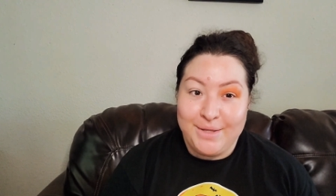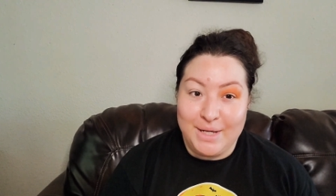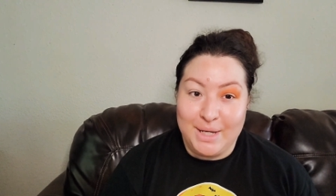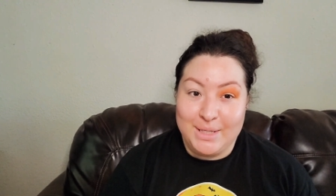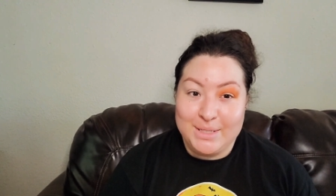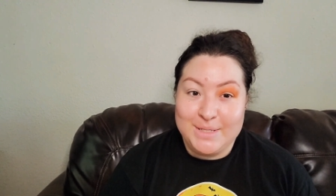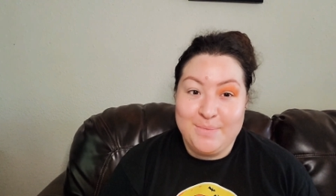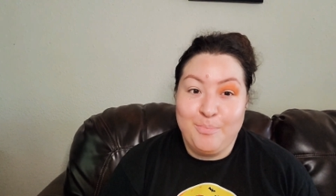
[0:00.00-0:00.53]

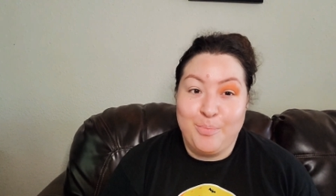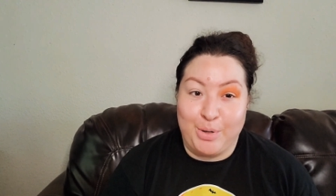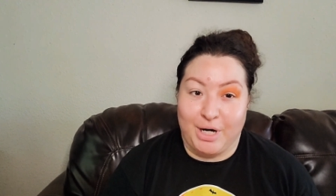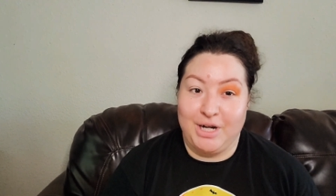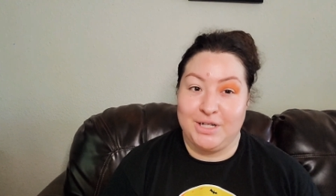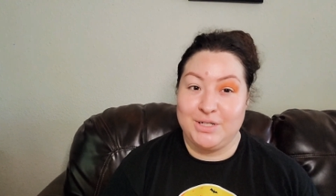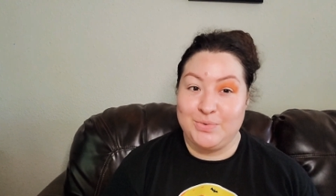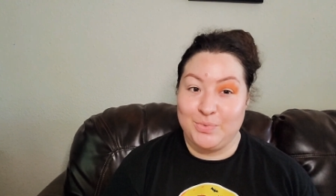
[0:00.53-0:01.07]
this
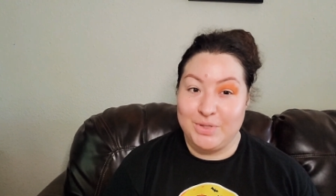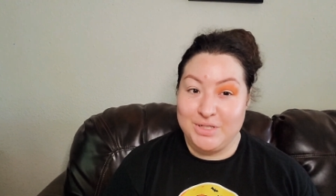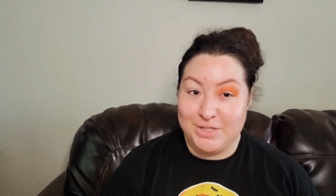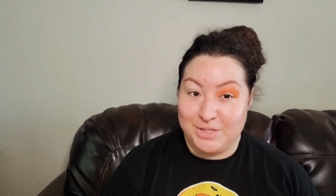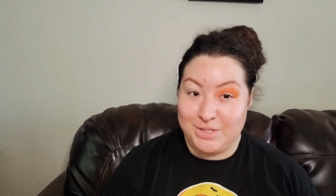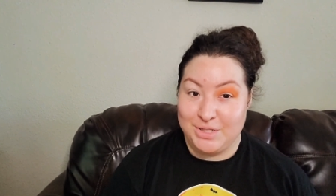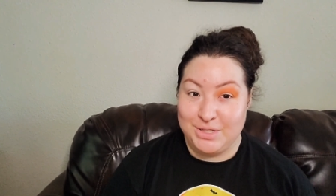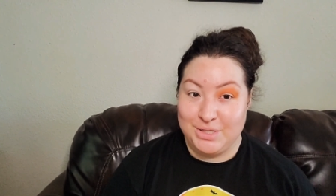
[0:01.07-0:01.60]
brush
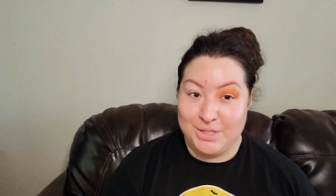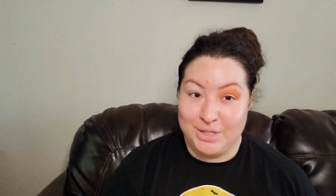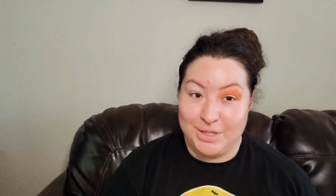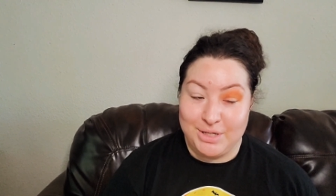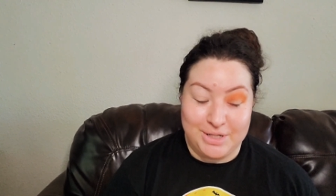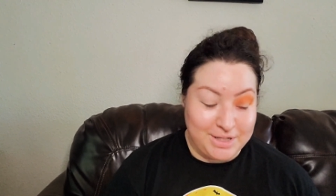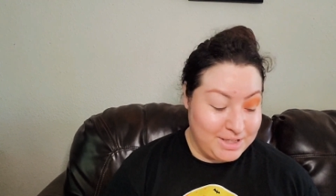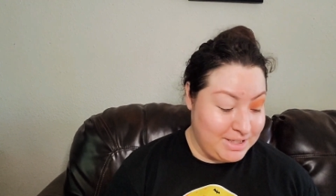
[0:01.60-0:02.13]
was
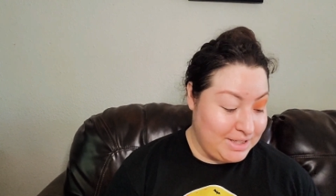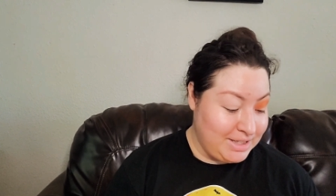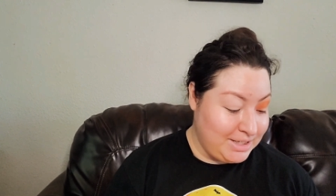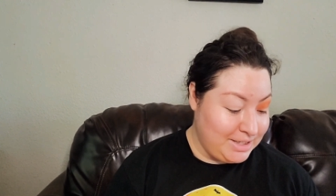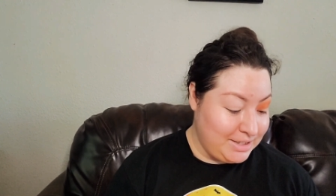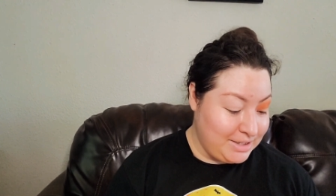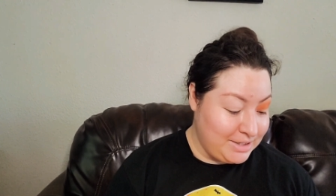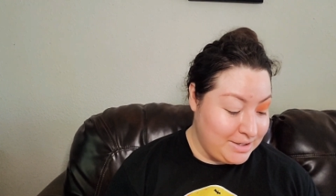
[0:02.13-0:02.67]

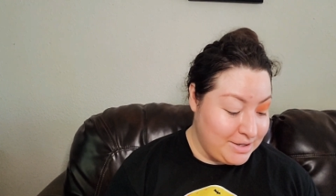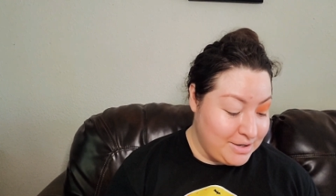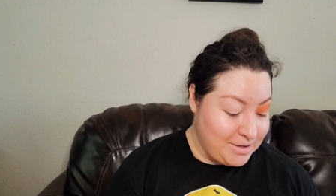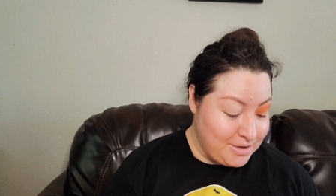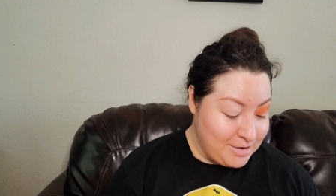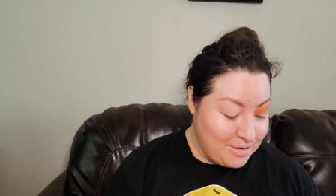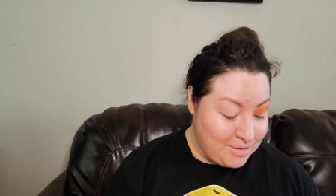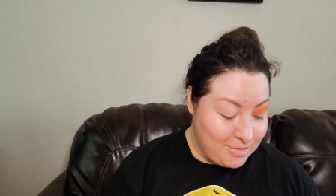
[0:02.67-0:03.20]
dirty.
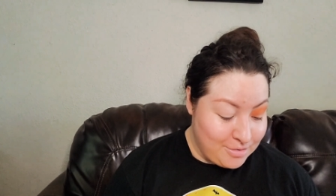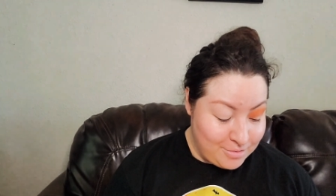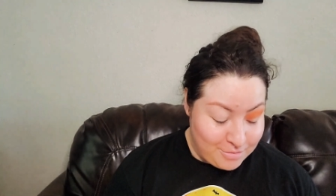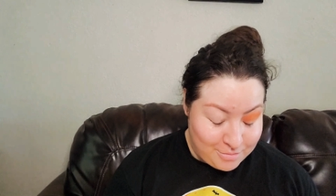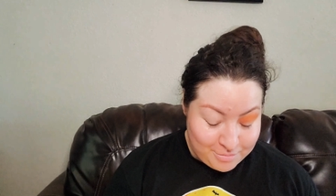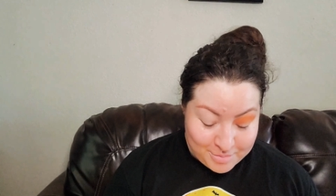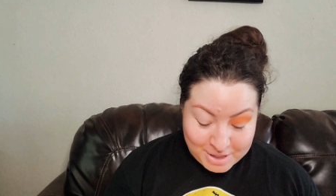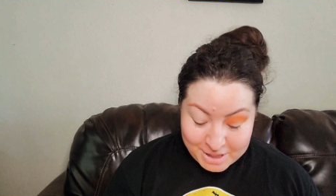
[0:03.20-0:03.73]

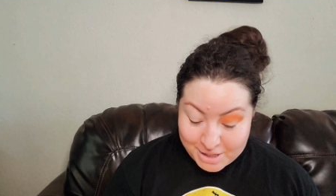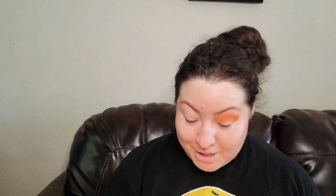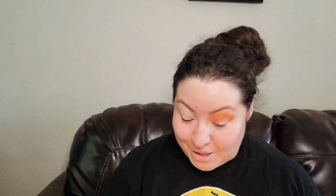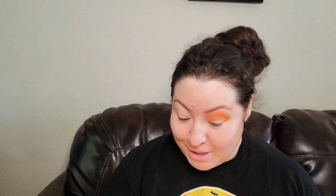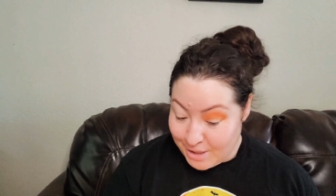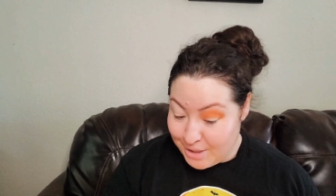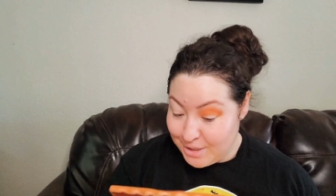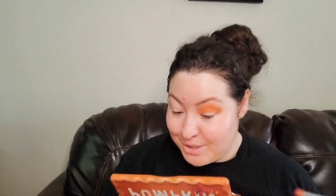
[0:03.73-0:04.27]
Oh my
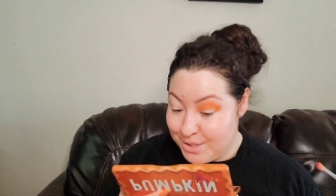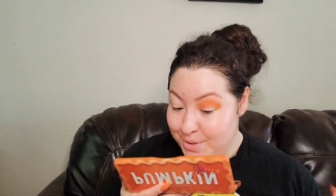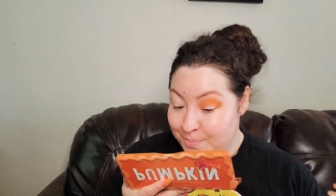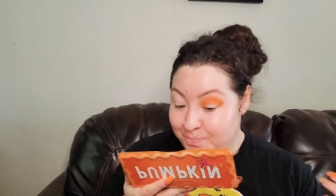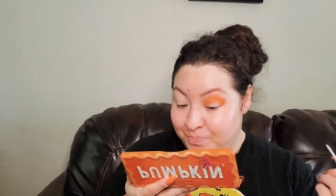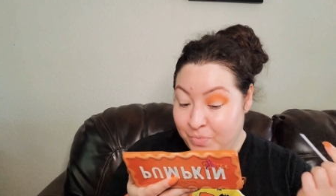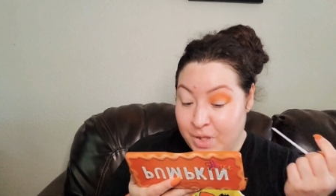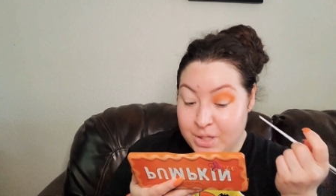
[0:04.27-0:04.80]
gosh.
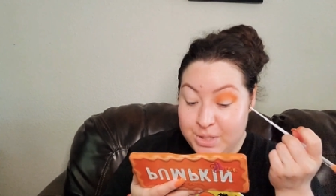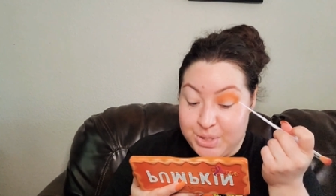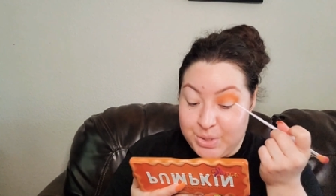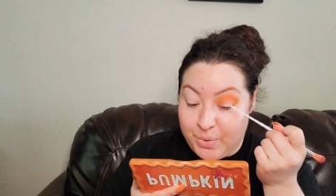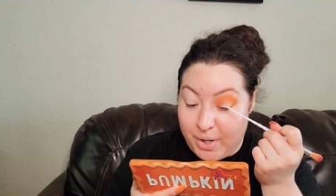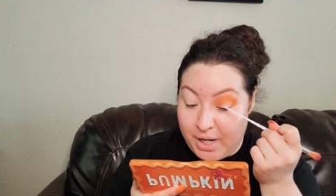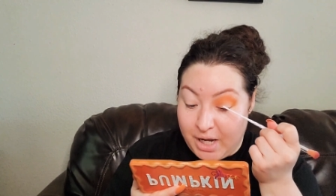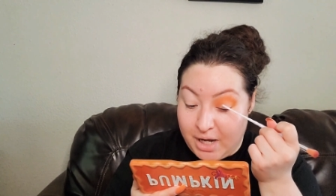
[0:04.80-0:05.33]

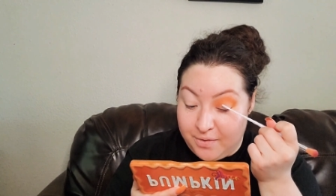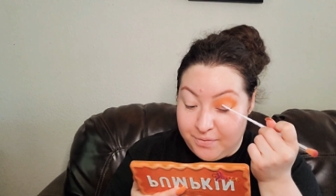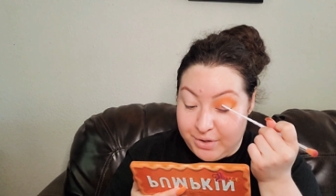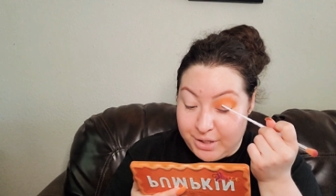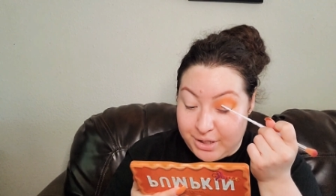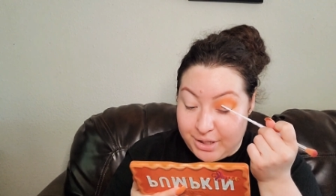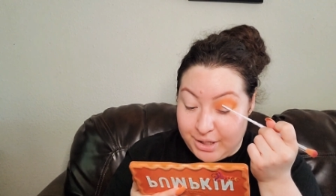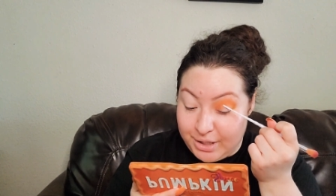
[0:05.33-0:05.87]
So I have the
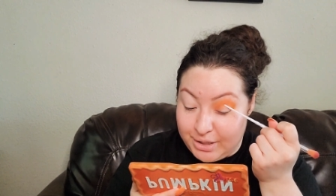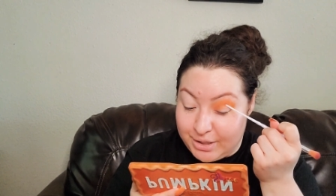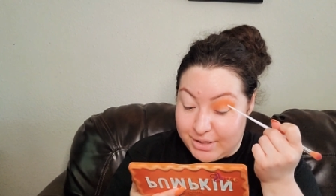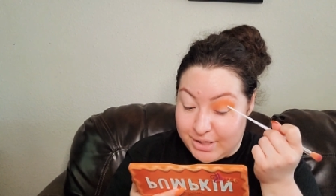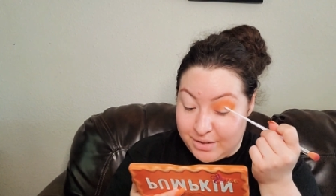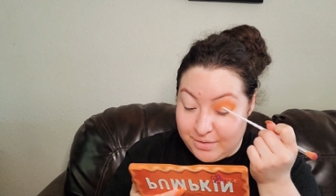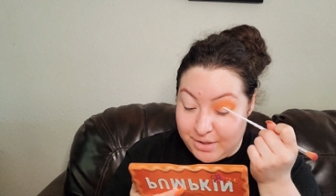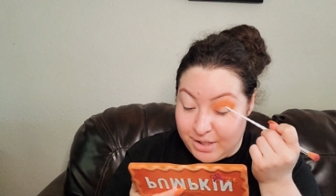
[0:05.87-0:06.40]
color
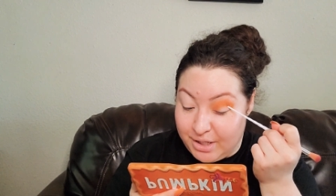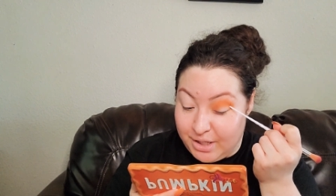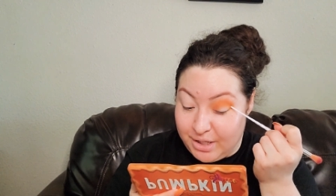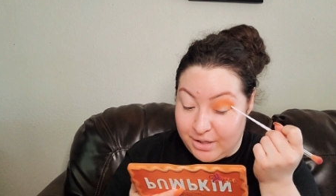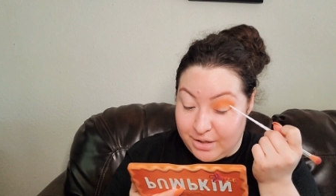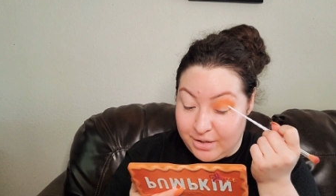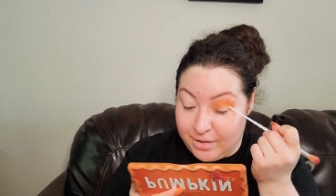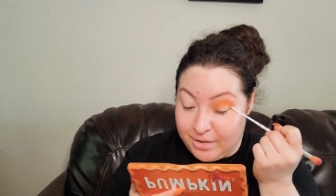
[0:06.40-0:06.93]
down
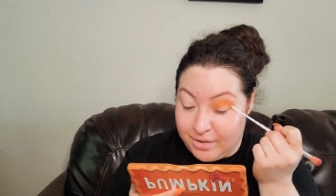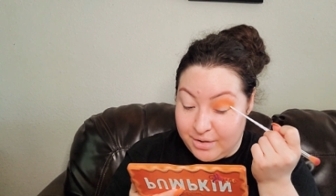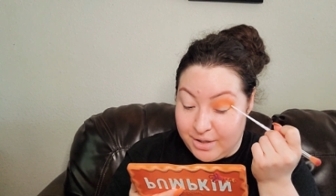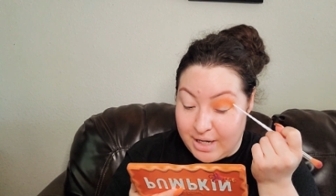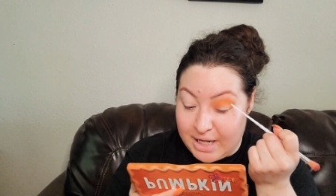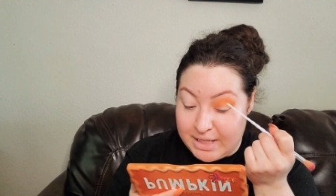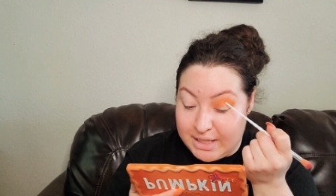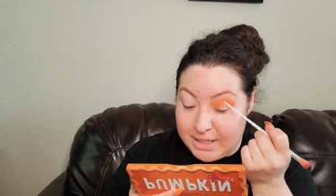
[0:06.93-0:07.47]
here.
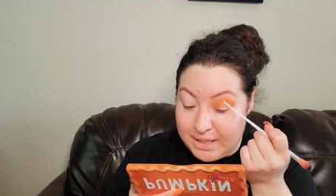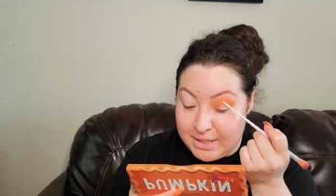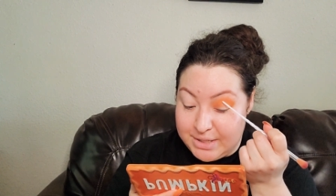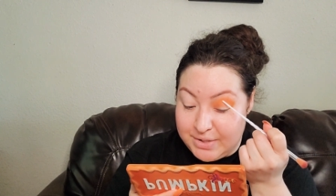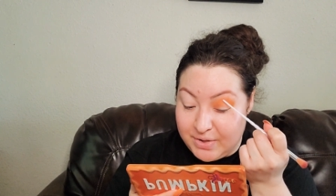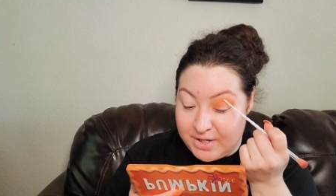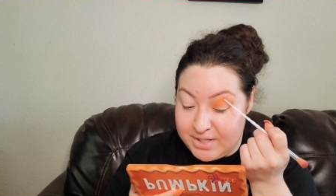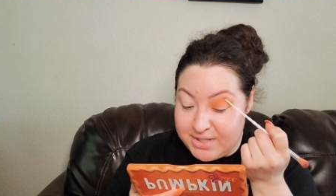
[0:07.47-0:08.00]
And then
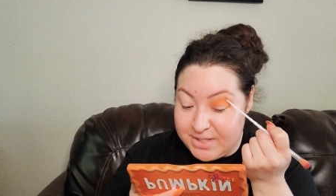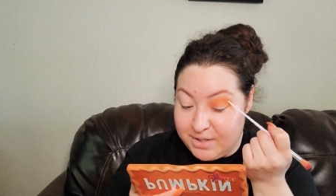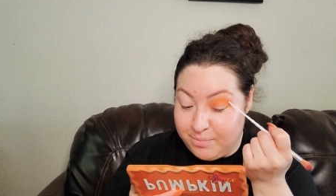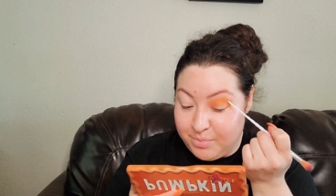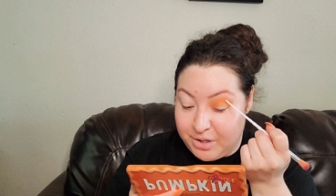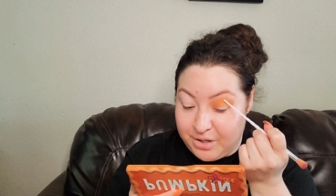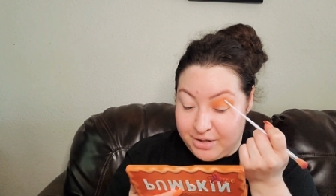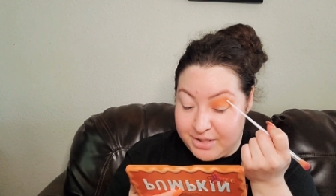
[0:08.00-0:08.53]
as you can see
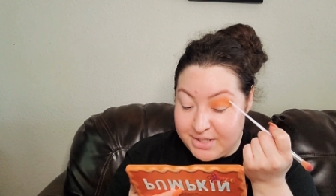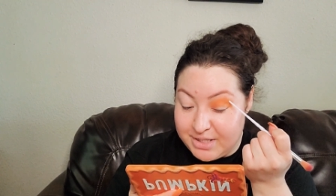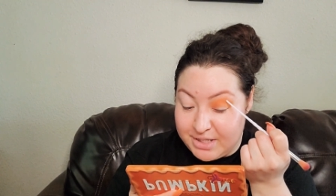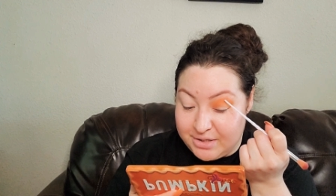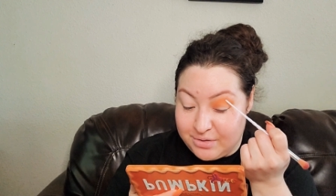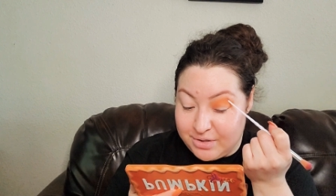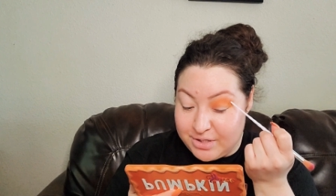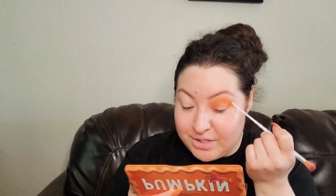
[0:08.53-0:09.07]
up here, it's a
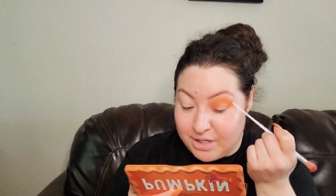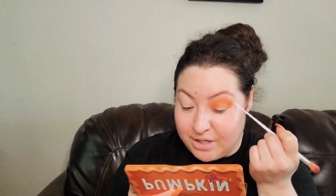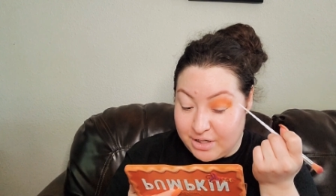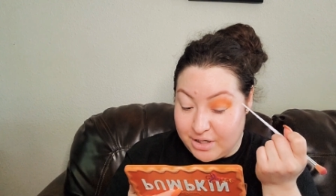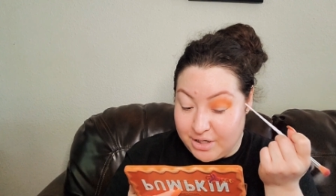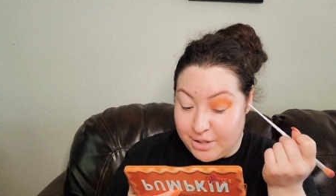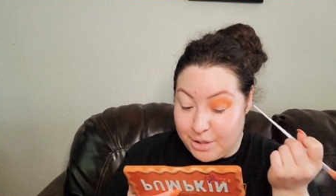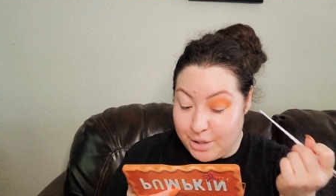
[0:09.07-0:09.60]
little
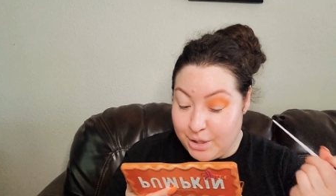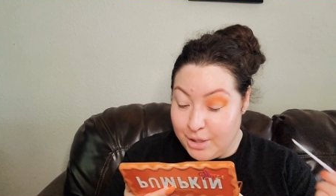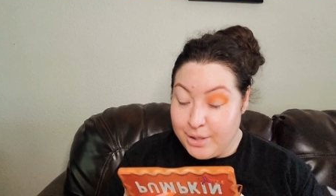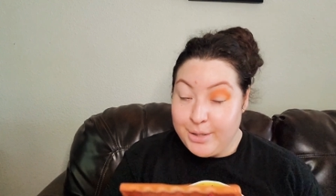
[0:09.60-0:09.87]
darker